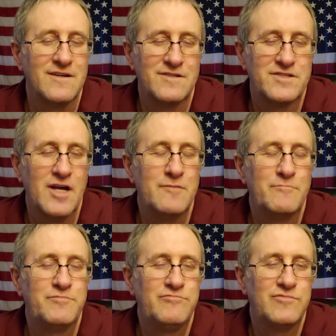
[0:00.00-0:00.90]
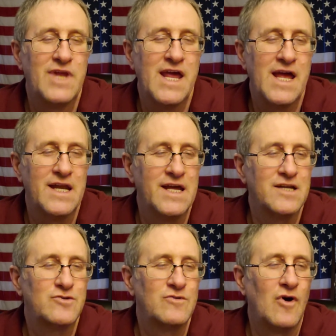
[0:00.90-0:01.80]

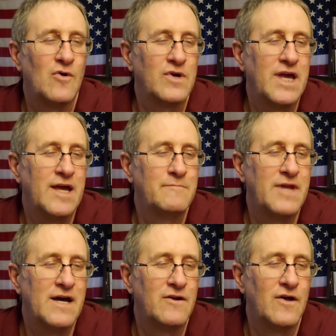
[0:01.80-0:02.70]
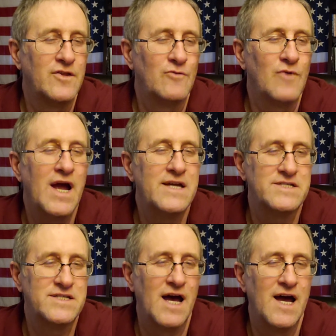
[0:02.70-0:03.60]
subheadings all came down on the right
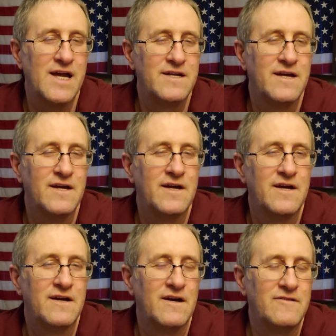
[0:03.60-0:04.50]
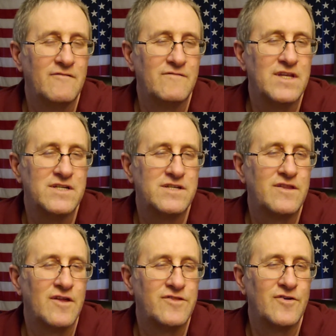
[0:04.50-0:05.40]
side. The
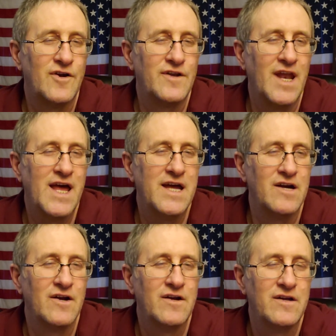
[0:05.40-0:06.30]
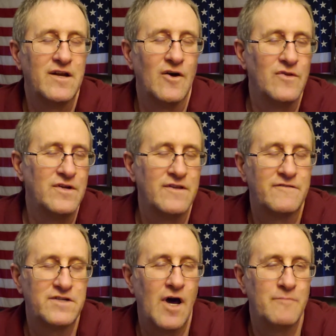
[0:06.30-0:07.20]
third layer, there's the
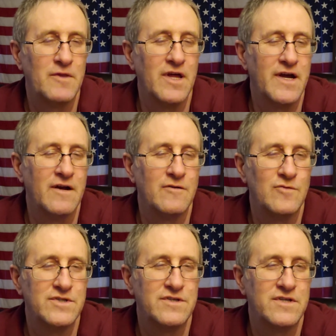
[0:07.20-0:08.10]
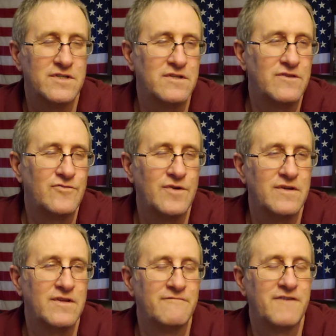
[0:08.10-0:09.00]
top layer is
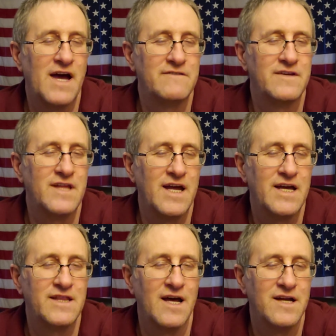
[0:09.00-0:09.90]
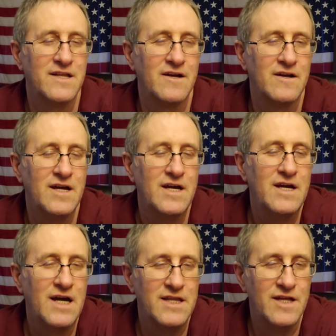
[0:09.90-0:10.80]
the headline there,
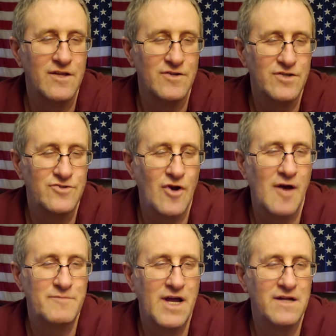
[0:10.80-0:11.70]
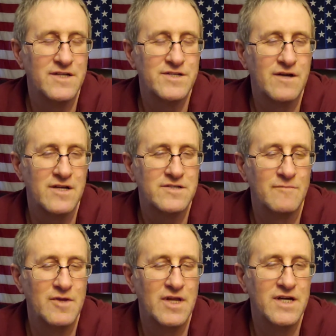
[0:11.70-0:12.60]
and then there's a drop down that's got
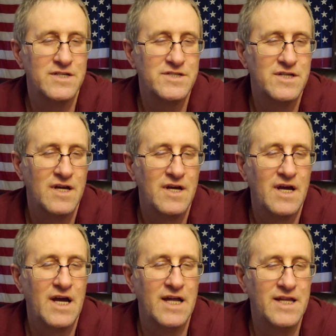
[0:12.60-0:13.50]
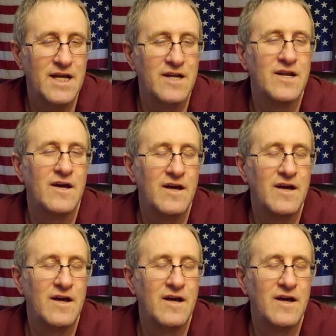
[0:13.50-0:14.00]
some lists, and then